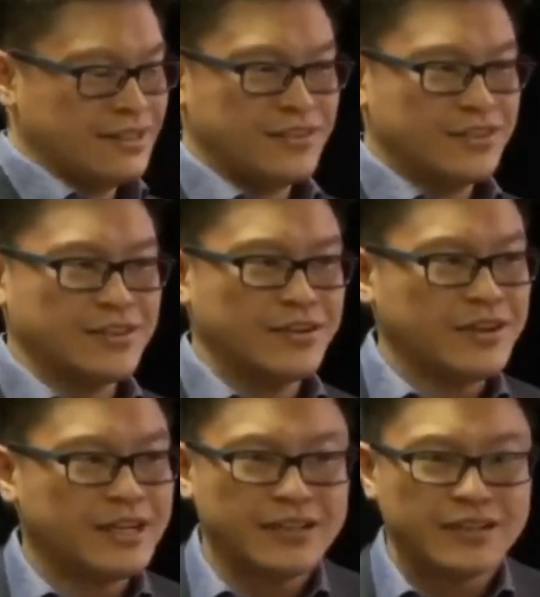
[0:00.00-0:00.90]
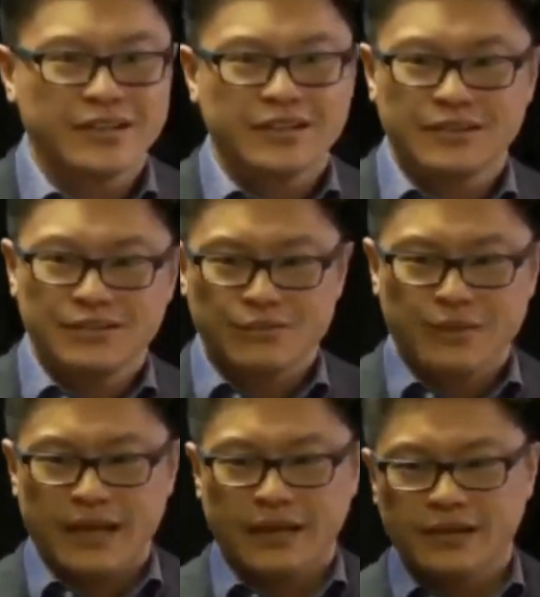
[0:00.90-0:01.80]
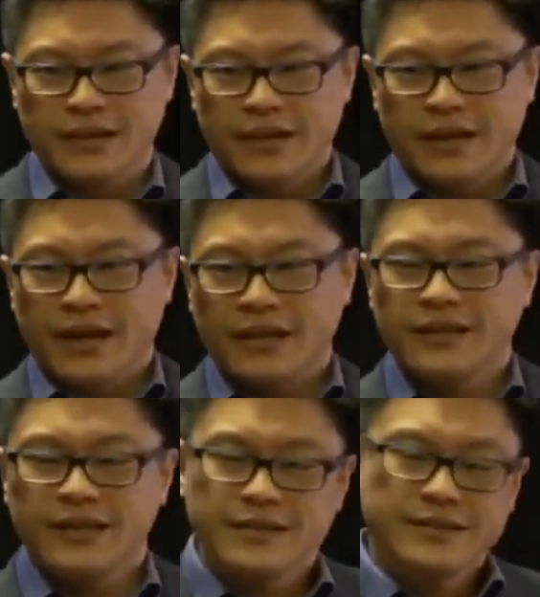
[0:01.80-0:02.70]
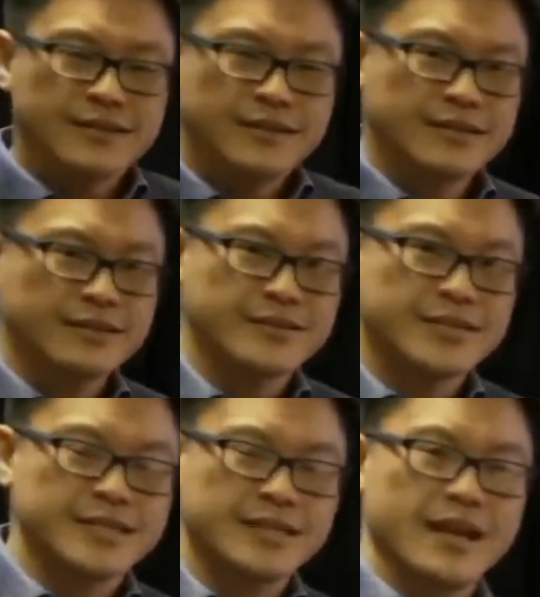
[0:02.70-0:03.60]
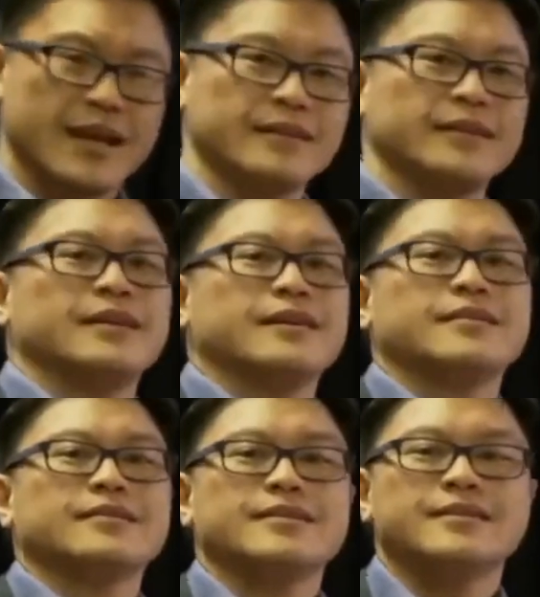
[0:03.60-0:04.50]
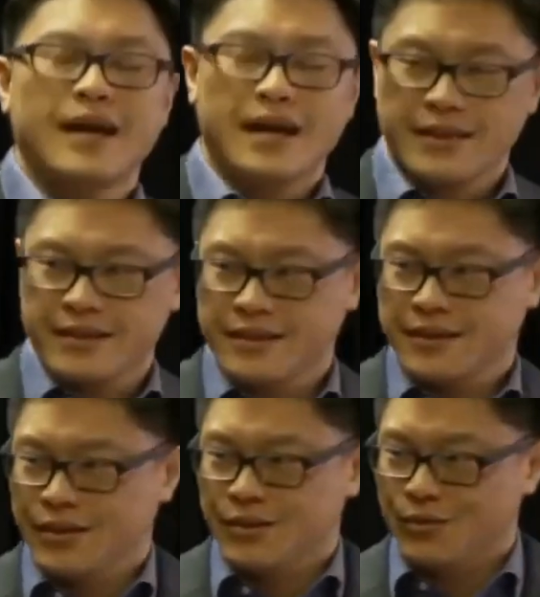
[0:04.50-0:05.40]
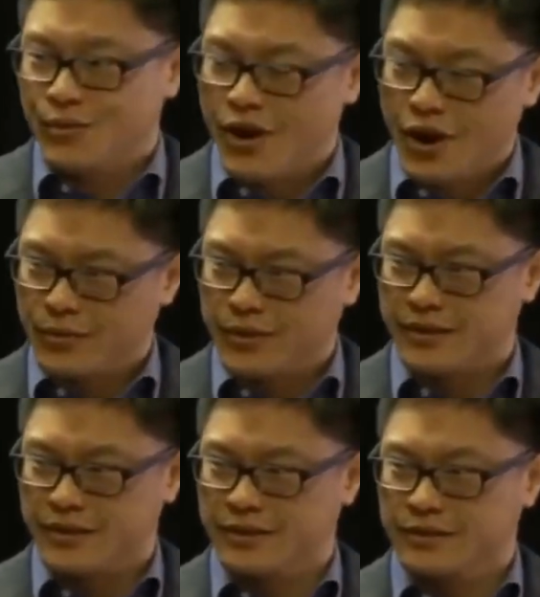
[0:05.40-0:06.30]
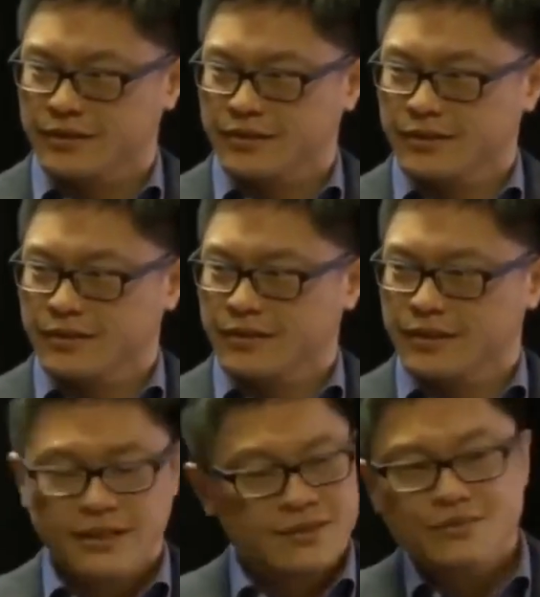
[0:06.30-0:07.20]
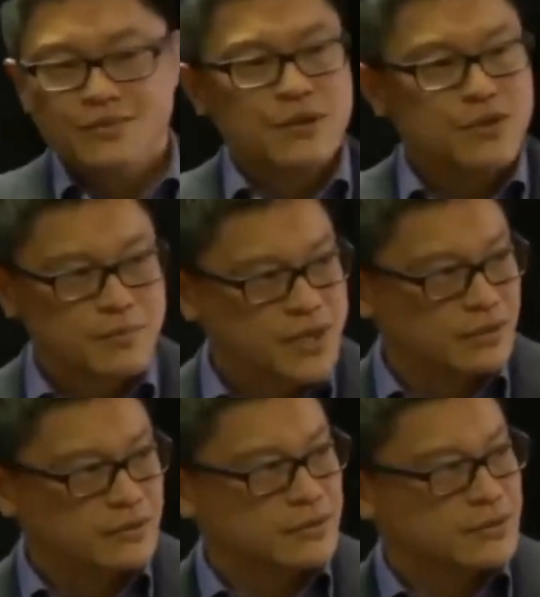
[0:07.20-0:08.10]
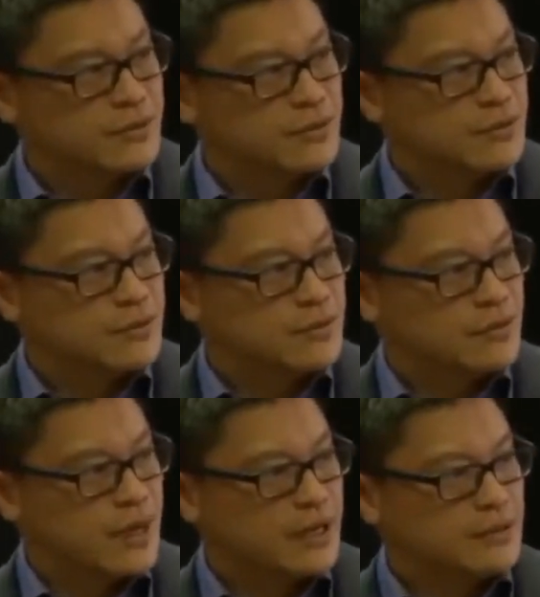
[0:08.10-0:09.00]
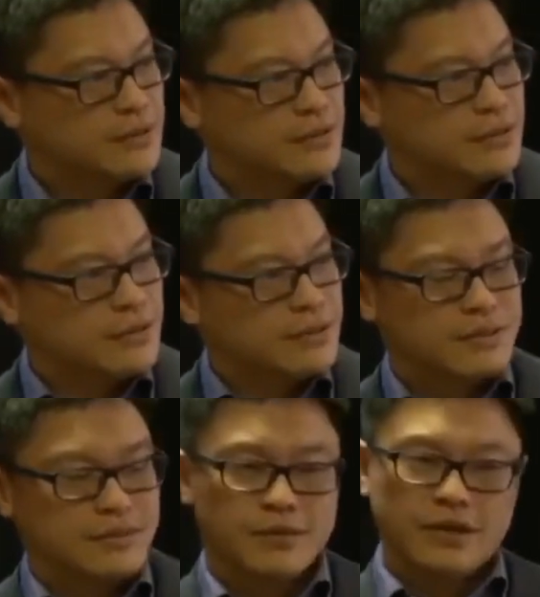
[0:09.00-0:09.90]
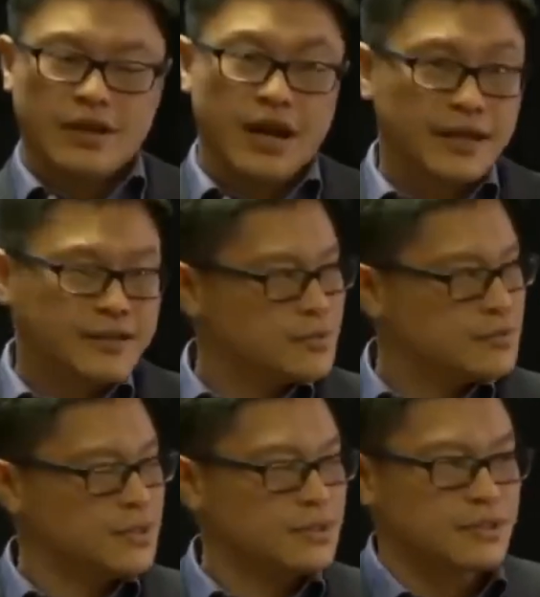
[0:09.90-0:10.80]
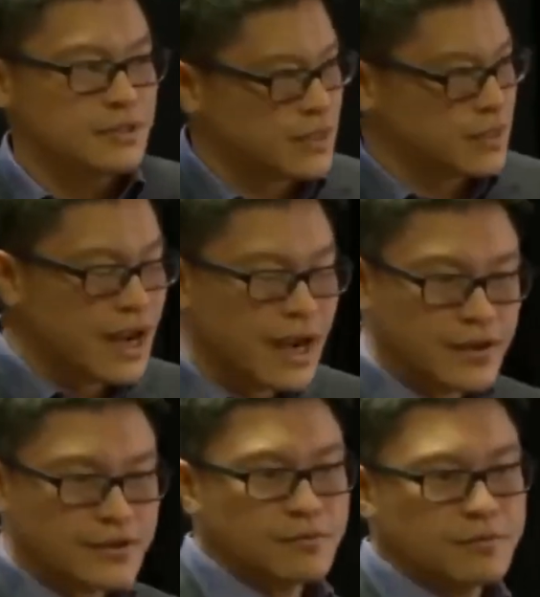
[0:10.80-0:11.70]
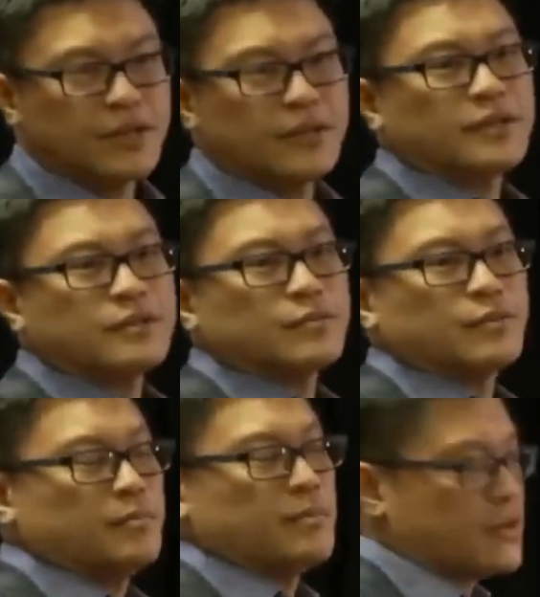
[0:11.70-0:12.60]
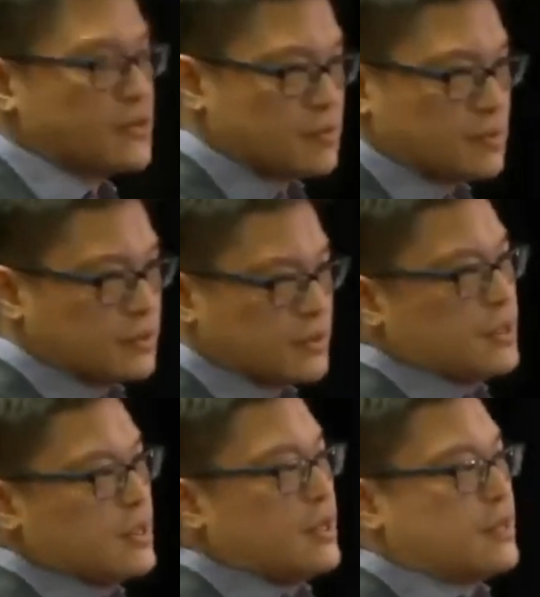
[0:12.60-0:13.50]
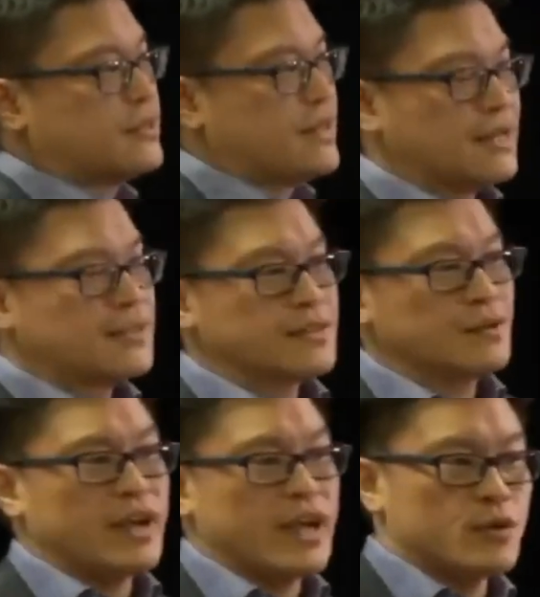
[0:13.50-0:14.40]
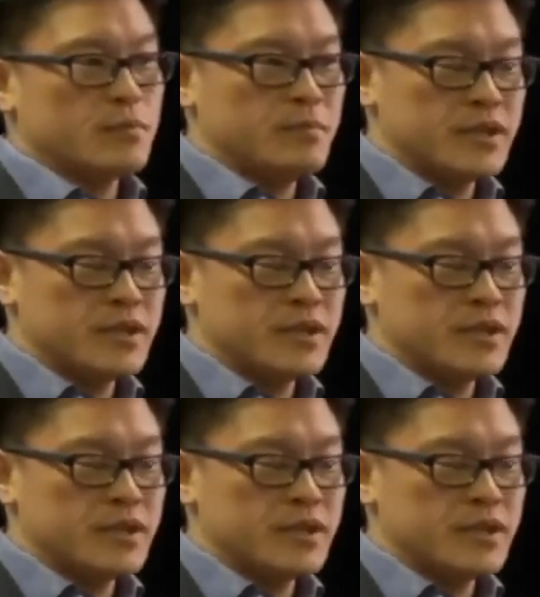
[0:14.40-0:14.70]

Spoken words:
If you don't eat, you're going to lose weight. And here's the thing to understand. There's nothing wrong with it. That's the way we're built, right? That's the way lions are built. That's the way tigers are built. That's the way bears are built. That's the way we're